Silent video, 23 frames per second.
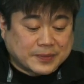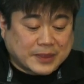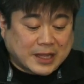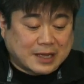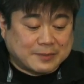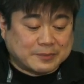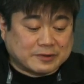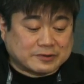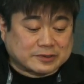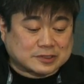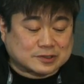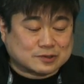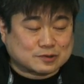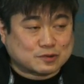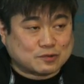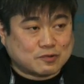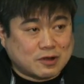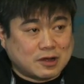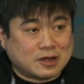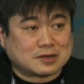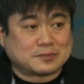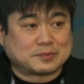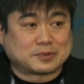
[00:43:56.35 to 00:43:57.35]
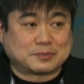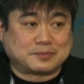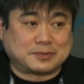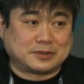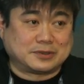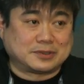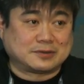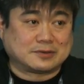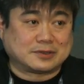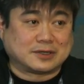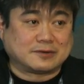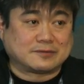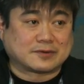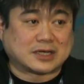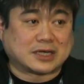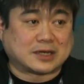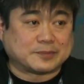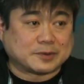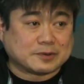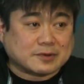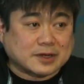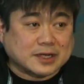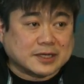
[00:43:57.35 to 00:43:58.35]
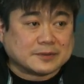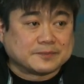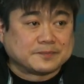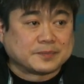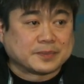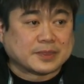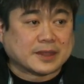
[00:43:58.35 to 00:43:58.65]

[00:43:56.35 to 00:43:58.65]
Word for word: I'm a strong proponent of copyright.